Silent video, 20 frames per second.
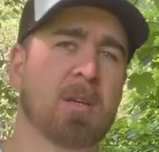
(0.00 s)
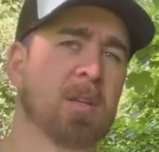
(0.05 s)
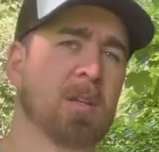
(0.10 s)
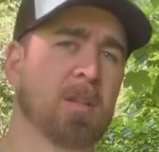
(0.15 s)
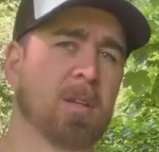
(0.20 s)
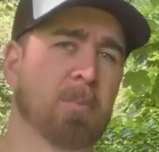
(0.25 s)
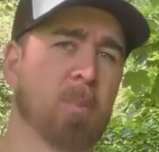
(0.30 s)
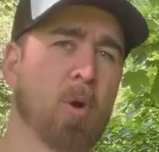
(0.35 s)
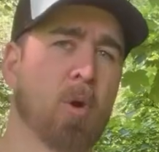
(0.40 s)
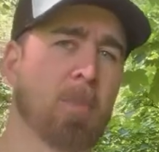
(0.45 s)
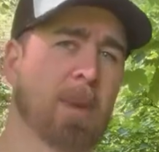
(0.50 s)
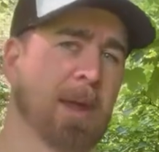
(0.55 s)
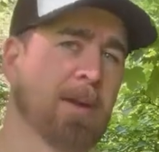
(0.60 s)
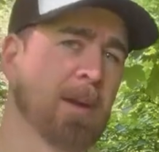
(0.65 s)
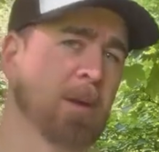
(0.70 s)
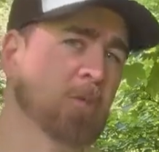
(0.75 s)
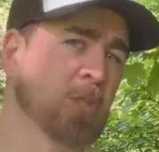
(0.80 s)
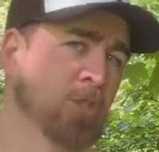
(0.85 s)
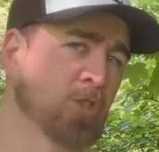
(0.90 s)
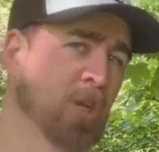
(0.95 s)
the ball
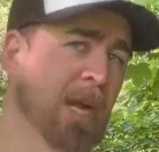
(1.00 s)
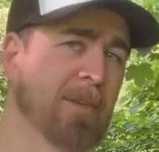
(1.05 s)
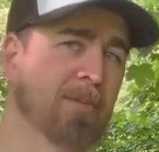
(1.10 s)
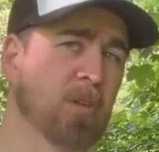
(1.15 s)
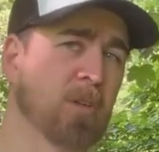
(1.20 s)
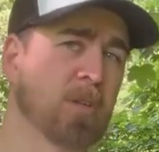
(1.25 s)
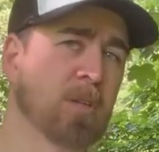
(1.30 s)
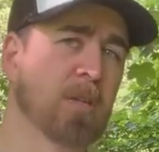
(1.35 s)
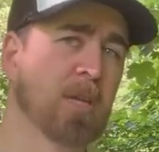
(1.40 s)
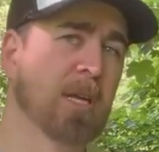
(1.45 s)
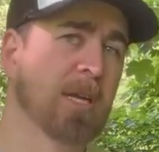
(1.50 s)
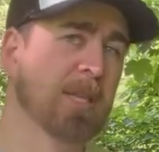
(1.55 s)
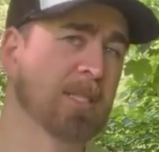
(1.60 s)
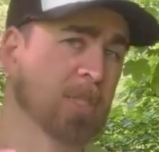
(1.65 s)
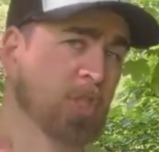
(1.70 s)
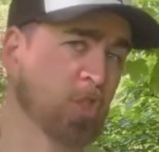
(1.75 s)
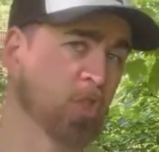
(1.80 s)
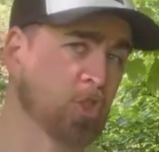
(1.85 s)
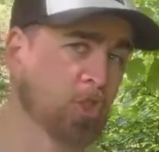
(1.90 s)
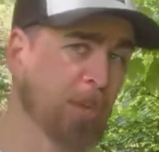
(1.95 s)
bearing will travel at a
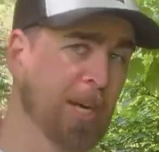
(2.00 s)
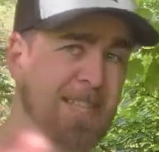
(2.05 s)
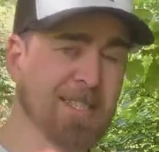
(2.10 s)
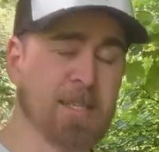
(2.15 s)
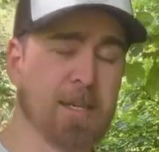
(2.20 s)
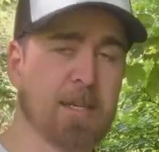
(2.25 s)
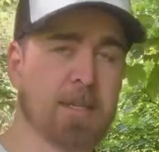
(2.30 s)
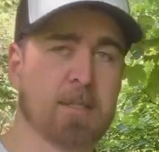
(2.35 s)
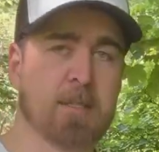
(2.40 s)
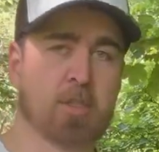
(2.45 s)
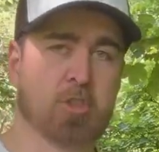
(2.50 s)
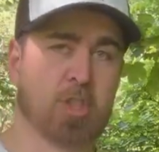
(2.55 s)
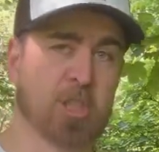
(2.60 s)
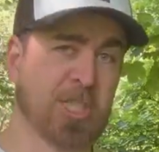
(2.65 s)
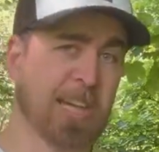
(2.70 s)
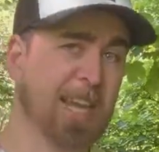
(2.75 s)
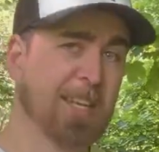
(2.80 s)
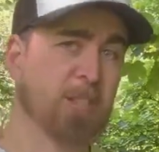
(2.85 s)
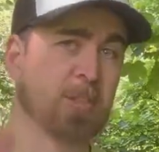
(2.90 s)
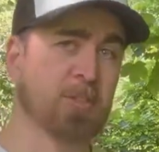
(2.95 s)
straighter
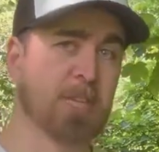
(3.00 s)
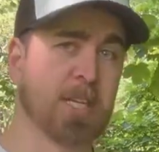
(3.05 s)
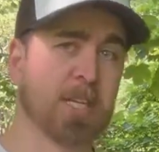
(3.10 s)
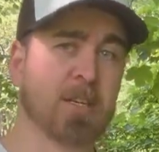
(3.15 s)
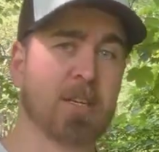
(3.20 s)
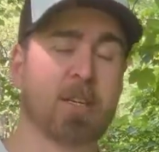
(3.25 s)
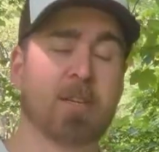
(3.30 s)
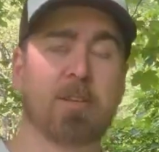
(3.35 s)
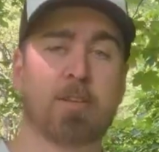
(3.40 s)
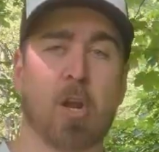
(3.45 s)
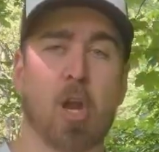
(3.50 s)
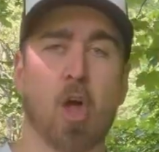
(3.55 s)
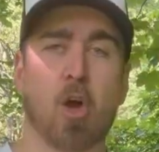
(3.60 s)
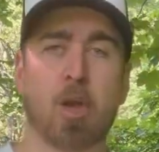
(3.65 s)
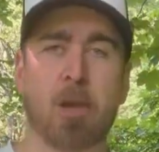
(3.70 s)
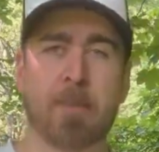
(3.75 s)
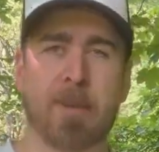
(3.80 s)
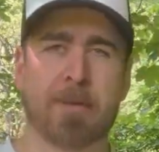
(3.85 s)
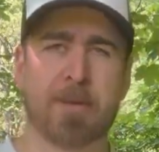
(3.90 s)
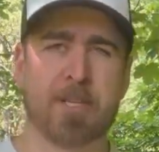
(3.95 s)
trajectory for a
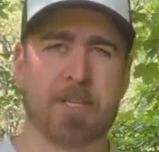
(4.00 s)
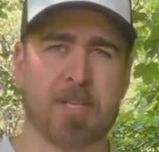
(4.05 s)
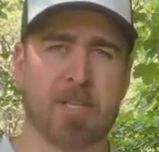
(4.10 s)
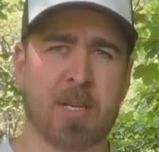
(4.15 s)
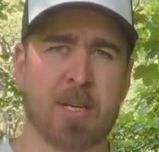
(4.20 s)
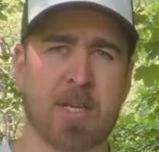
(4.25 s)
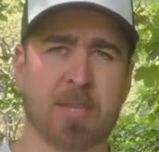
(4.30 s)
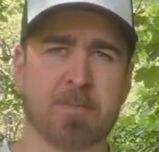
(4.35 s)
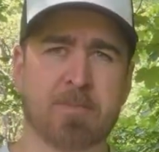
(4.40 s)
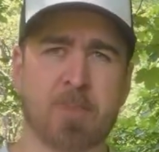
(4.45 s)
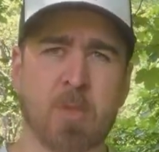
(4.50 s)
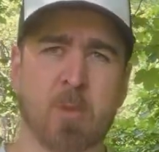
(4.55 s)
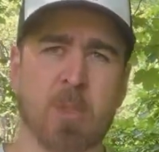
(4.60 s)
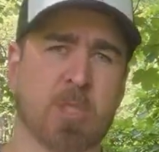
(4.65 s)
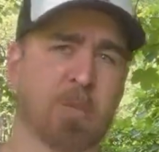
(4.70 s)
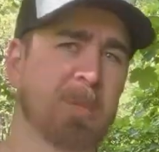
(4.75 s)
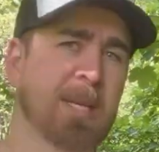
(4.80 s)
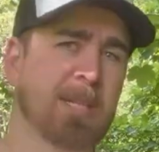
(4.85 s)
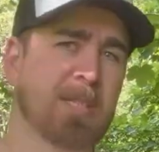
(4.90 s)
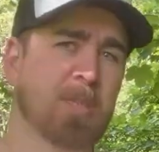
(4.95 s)
longer period of time, which
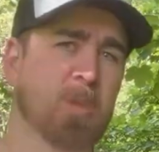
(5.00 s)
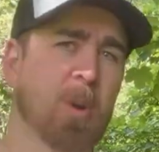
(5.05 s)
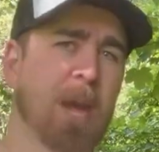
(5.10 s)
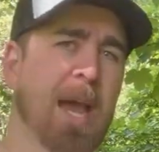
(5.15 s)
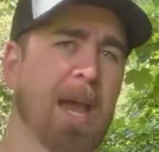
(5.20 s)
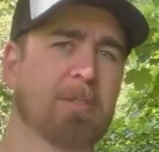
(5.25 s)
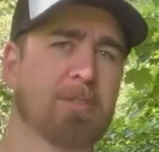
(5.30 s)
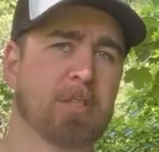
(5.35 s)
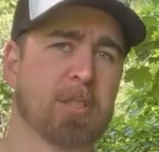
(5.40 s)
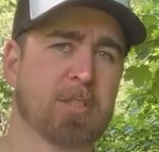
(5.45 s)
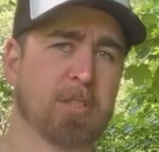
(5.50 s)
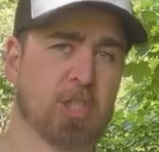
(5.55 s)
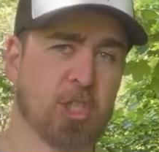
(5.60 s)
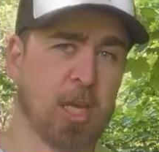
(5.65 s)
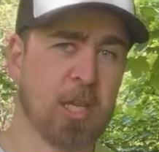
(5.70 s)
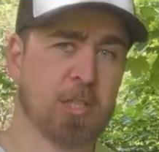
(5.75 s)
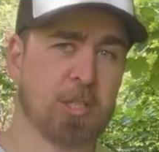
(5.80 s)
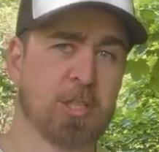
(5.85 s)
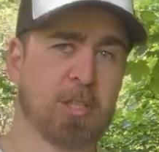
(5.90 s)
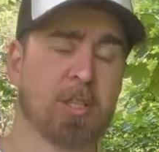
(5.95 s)
means you have to
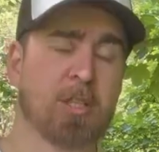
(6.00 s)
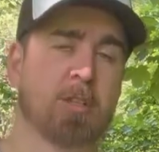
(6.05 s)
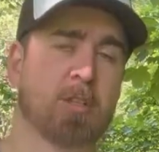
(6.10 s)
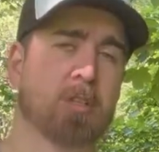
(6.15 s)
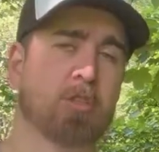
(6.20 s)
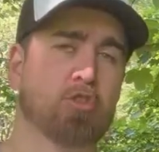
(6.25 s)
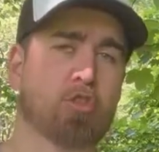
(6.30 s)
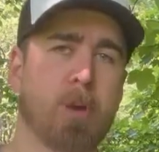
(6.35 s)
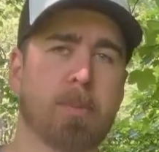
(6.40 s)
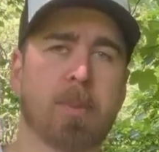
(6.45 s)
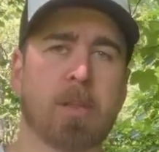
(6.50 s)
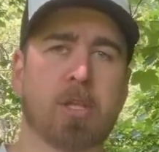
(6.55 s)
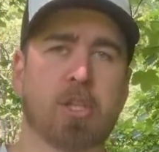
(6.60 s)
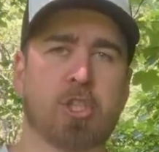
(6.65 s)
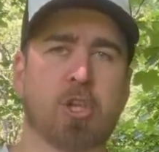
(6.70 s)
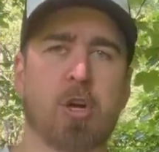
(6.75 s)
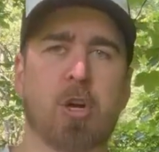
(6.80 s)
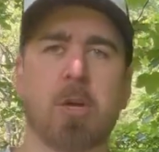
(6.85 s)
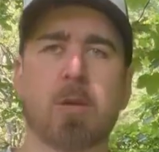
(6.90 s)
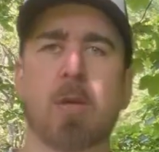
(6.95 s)
judge the drop of the
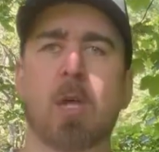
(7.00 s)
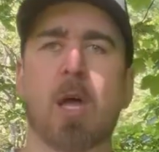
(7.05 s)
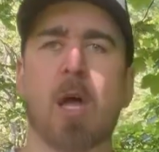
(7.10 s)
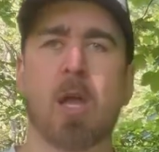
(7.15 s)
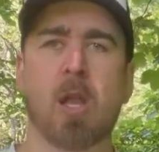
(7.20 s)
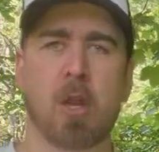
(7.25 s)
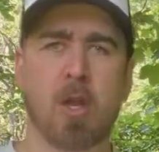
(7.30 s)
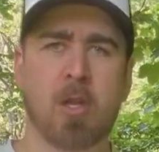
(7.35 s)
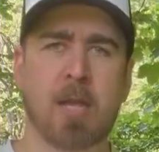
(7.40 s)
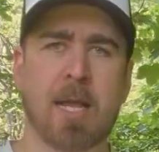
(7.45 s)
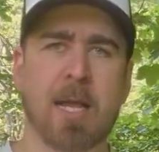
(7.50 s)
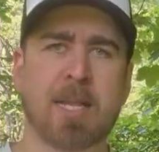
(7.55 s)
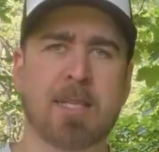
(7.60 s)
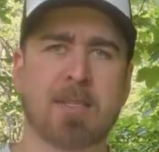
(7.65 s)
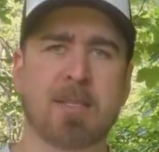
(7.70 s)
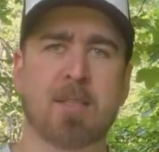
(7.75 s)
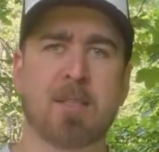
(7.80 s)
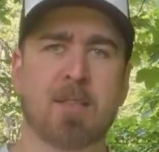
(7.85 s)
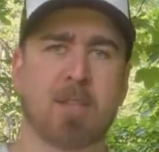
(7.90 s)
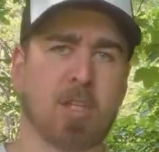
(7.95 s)
shot a lot
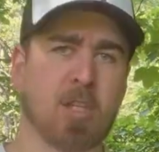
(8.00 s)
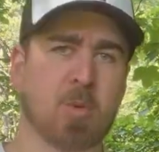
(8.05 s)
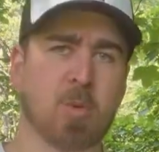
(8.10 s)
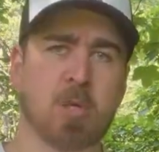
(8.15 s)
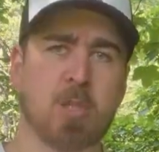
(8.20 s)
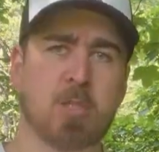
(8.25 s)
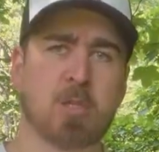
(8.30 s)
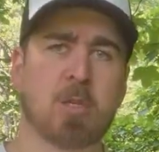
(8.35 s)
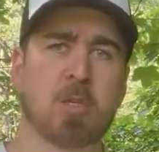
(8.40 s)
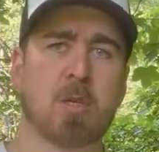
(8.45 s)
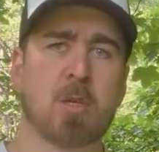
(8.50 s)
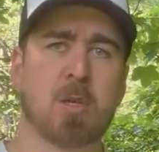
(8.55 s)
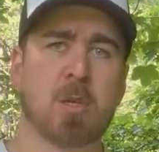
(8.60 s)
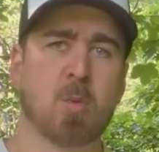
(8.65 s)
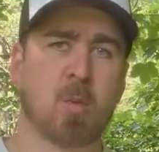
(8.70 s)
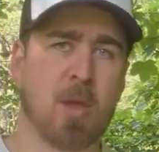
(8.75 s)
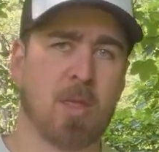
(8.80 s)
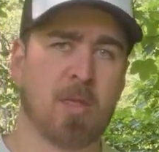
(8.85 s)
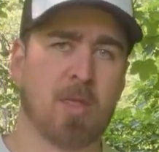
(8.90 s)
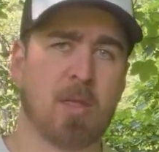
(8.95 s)
less than you would
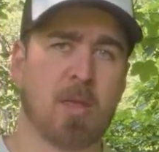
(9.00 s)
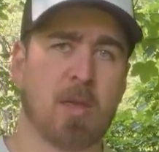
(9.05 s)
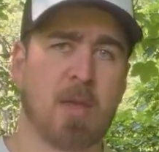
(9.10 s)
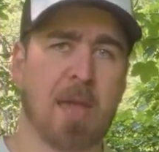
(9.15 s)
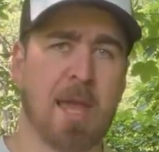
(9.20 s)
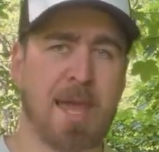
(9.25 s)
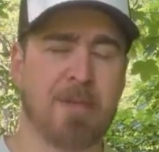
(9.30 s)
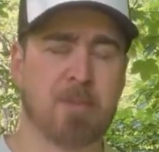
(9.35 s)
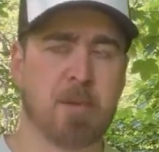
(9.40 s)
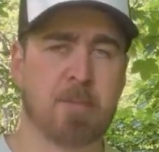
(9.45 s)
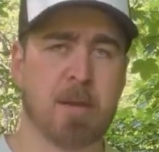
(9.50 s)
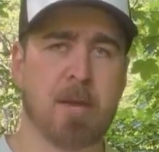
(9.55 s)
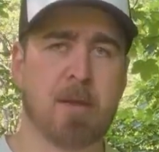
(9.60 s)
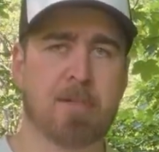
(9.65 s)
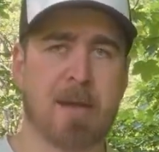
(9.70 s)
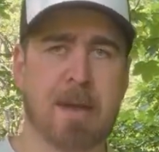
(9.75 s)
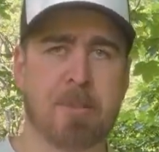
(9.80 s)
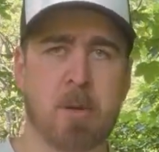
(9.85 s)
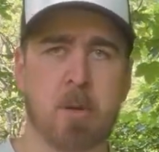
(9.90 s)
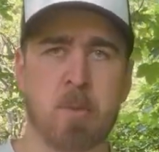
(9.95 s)
with a heavier bit of
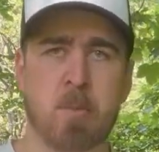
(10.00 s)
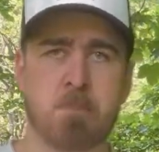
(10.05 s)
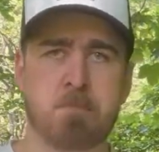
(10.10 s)
ammo.